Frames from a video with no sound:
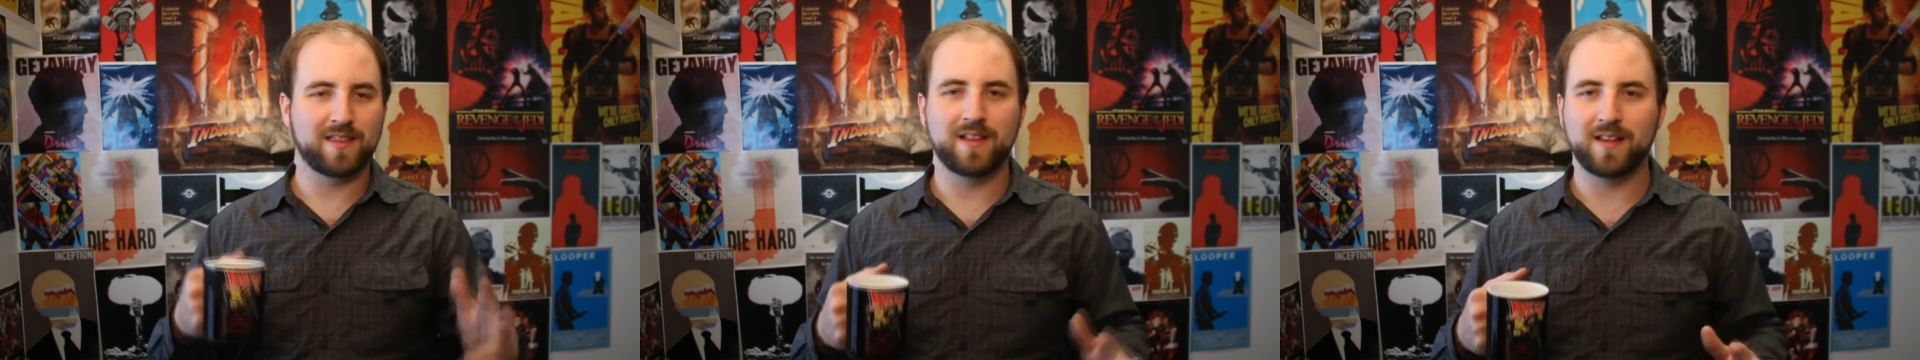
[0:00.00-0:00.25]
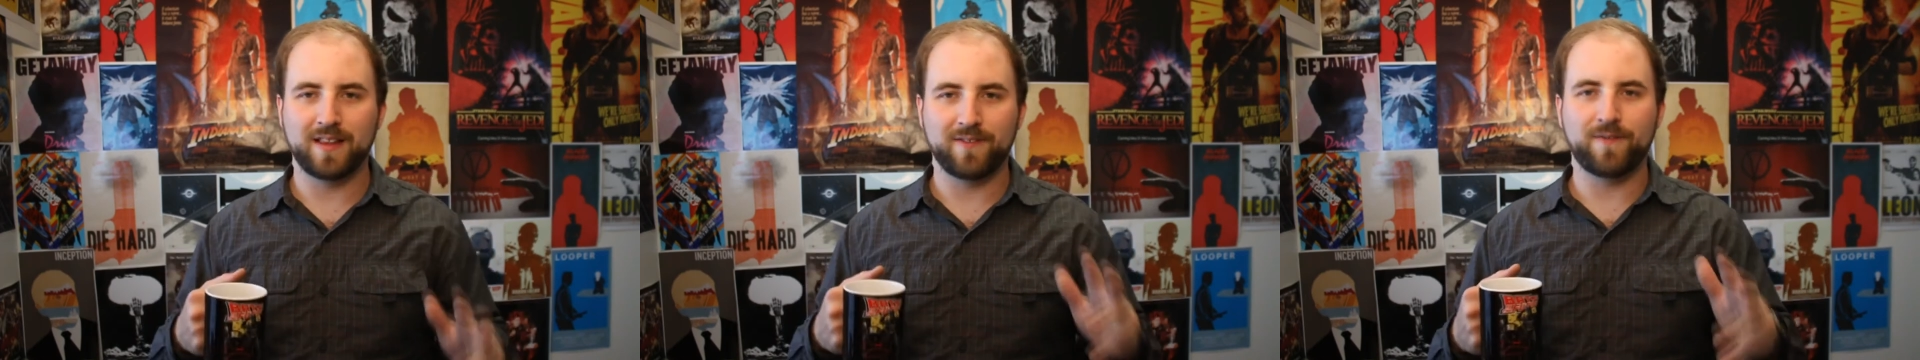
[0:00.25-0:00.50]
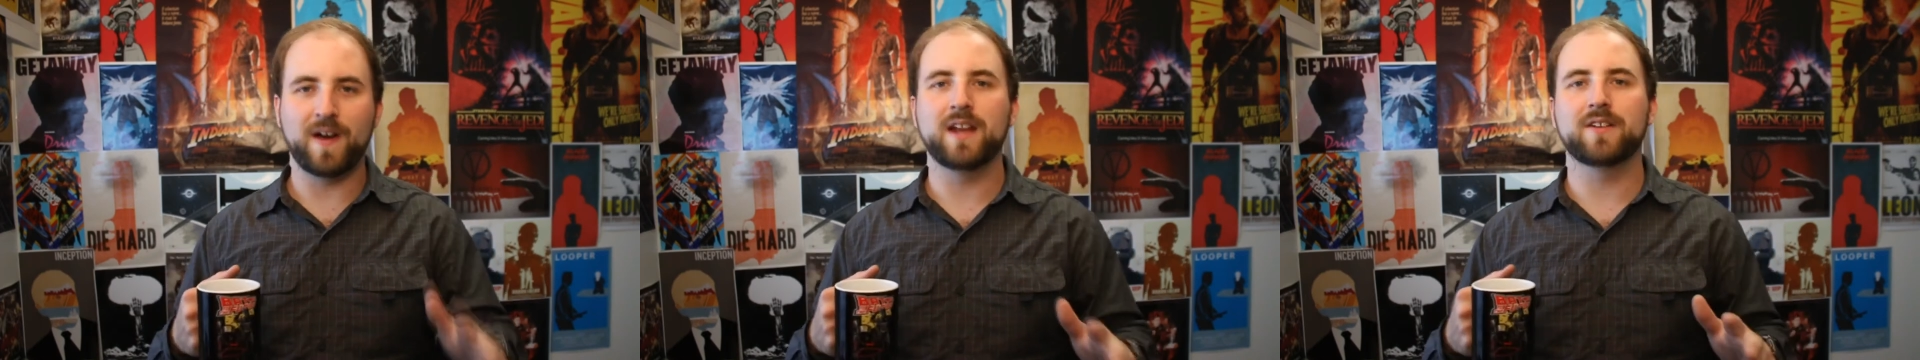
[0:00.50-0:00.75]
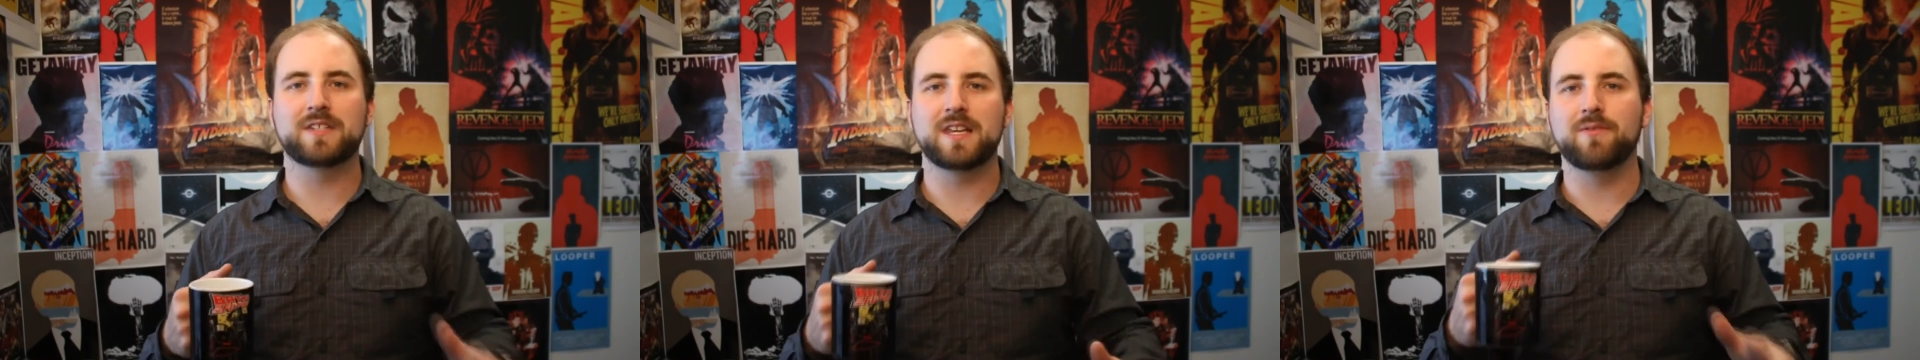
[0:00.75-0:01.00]
the
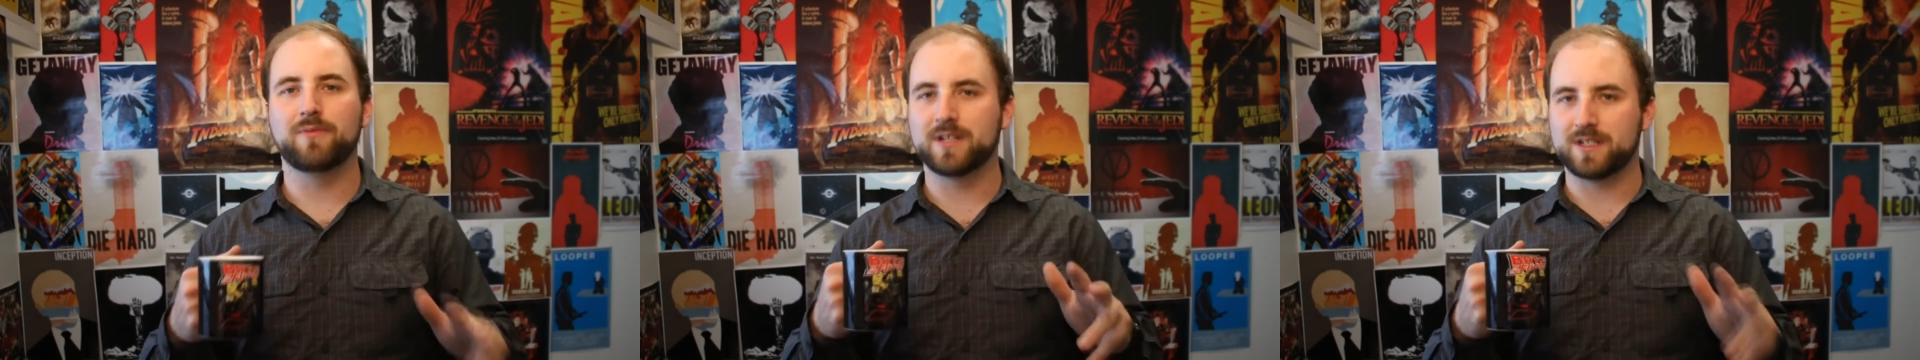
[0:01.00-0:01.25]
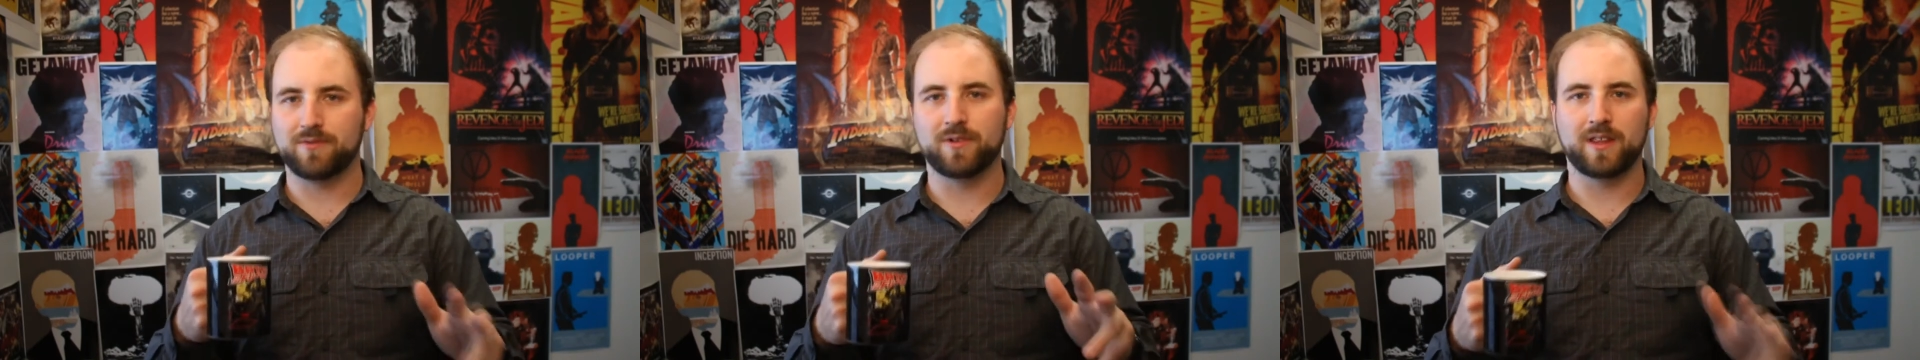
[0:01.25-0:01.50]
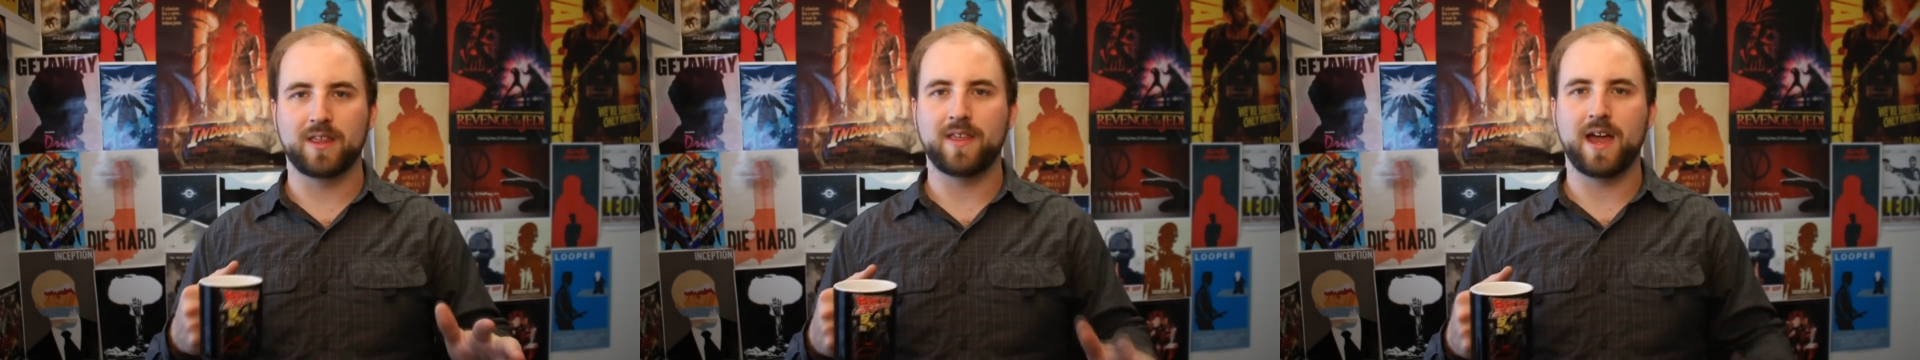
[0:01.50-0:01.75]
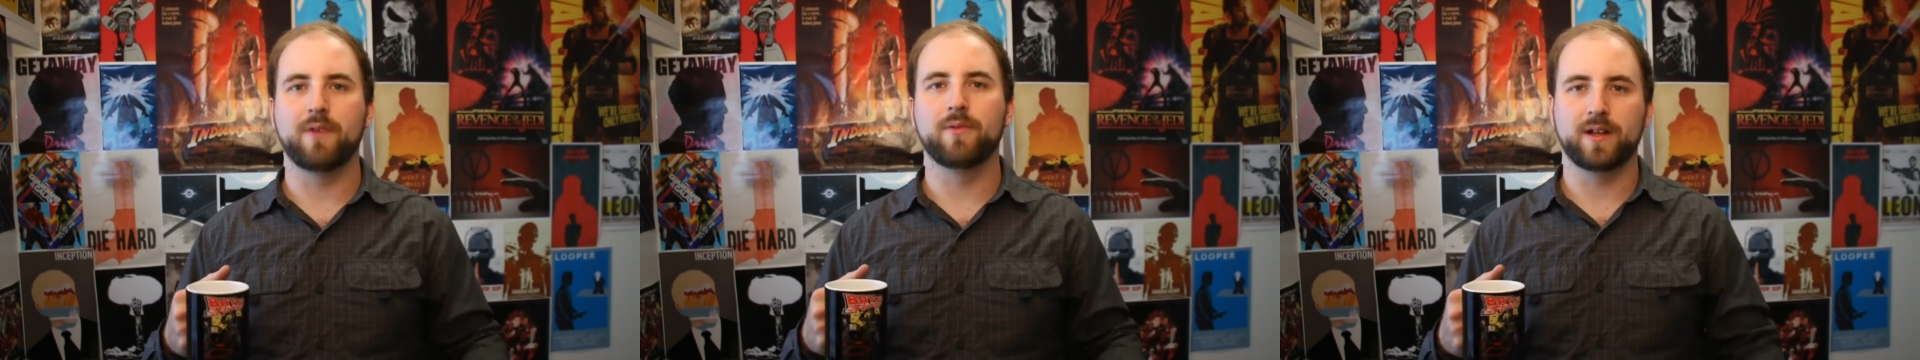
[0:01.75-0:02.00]
final scene wasn't really
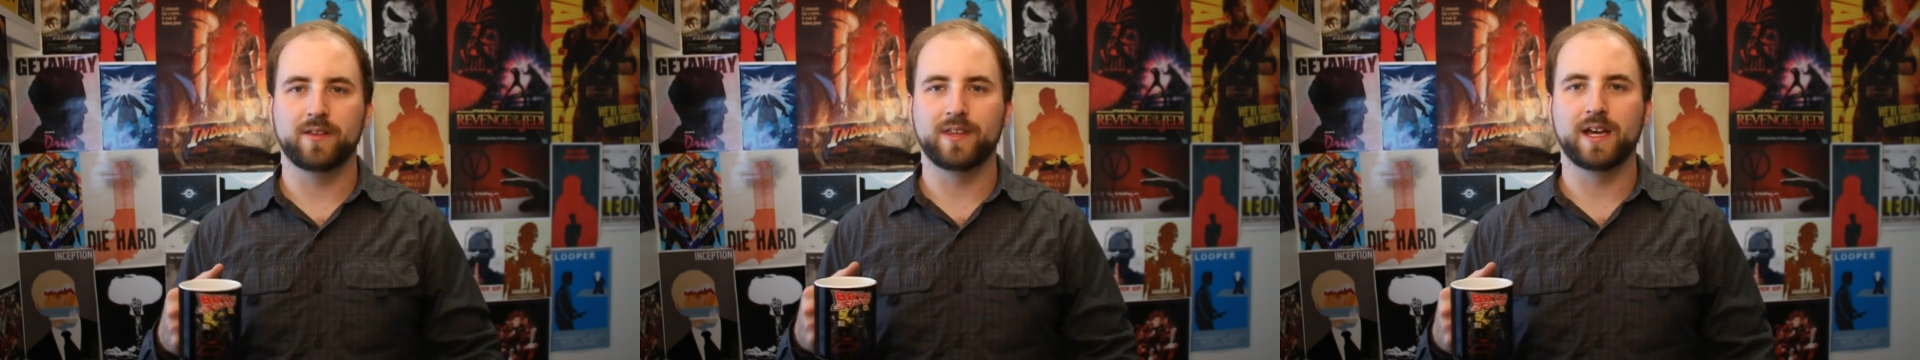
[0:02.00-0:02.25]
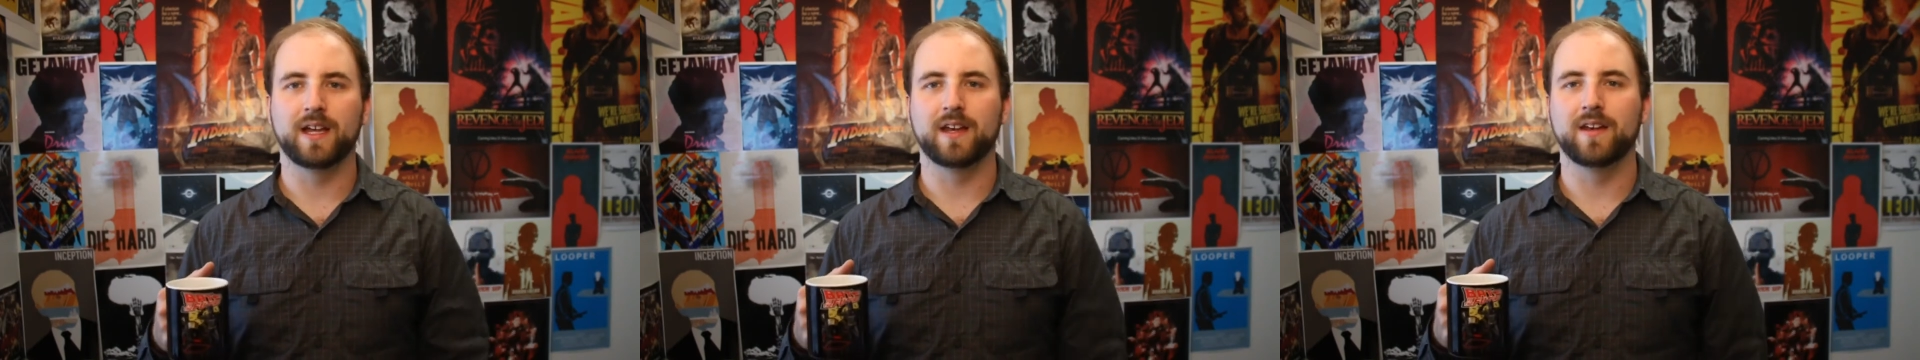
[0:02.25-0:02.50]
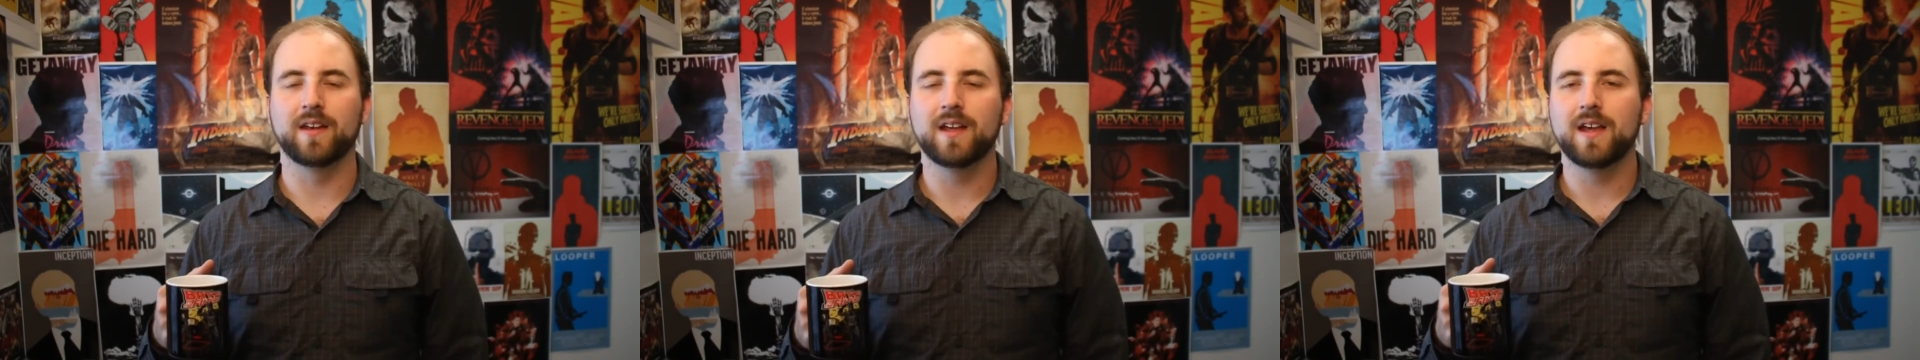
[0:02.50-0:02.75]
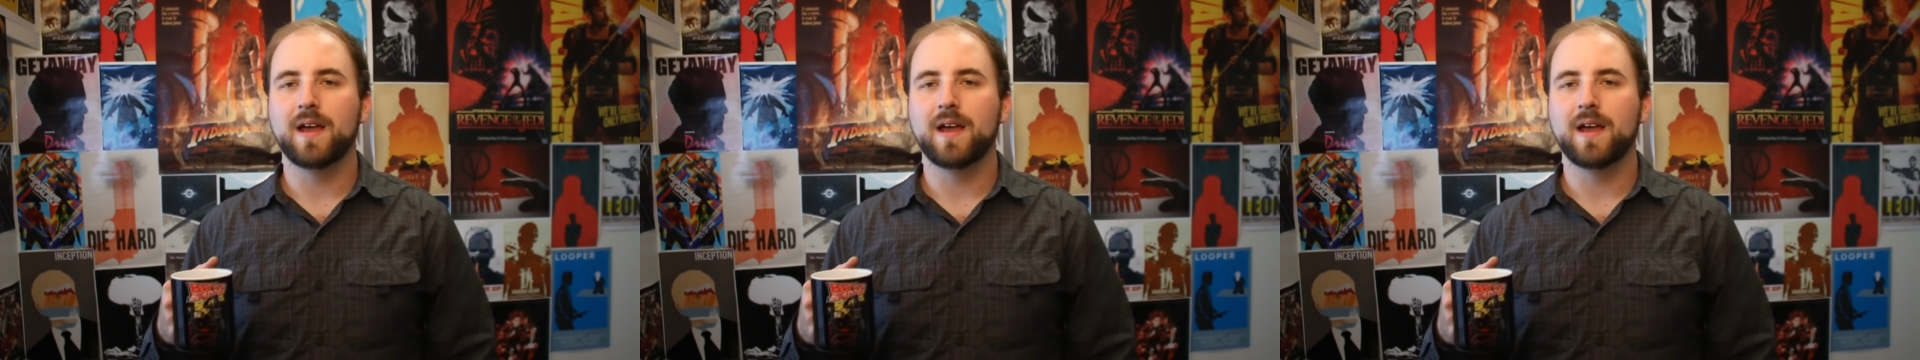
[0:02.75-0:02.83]
that well done.